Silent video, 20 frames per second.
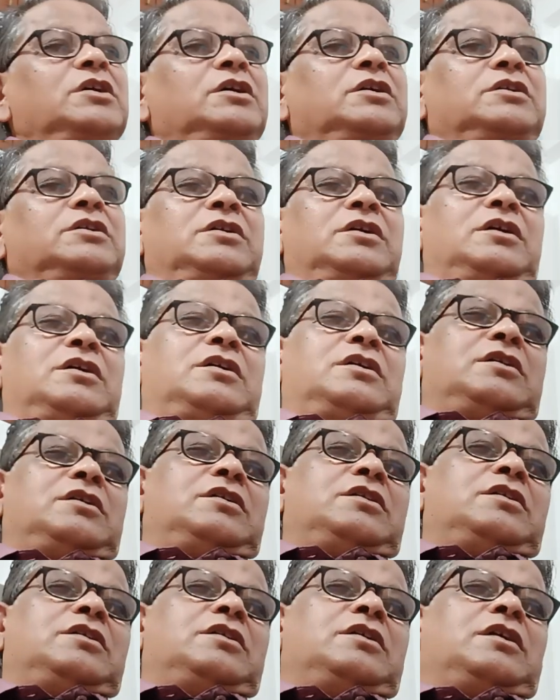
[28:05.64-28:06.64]

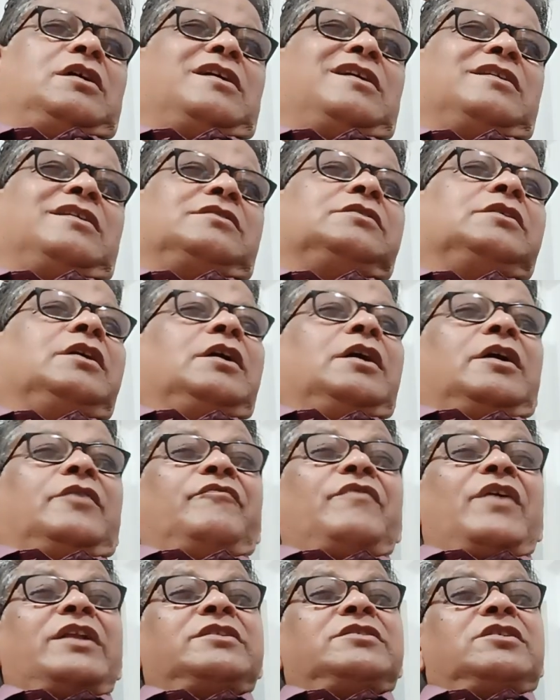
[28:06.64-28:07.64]

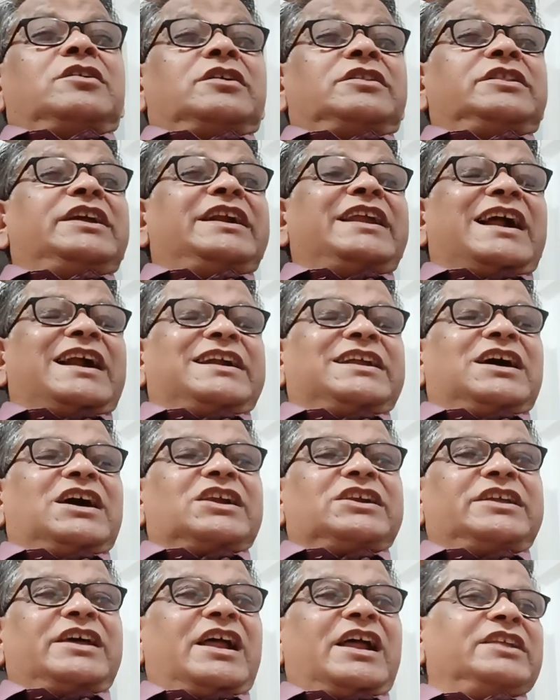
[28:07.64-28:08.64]
when the
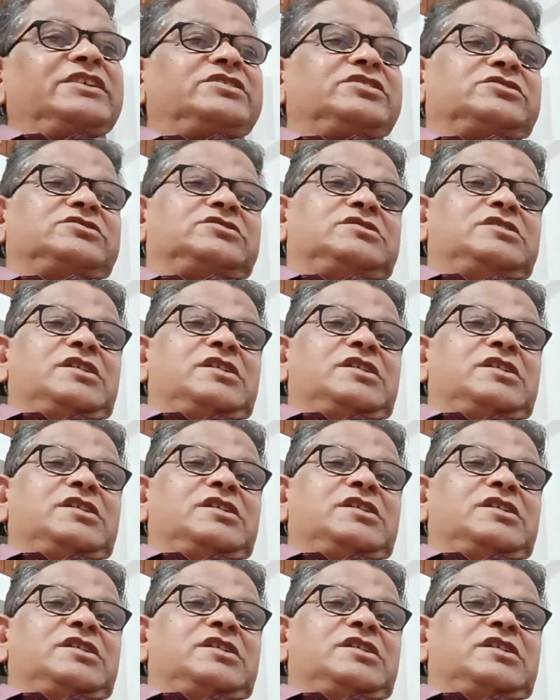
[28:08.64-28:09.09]
debtor tells,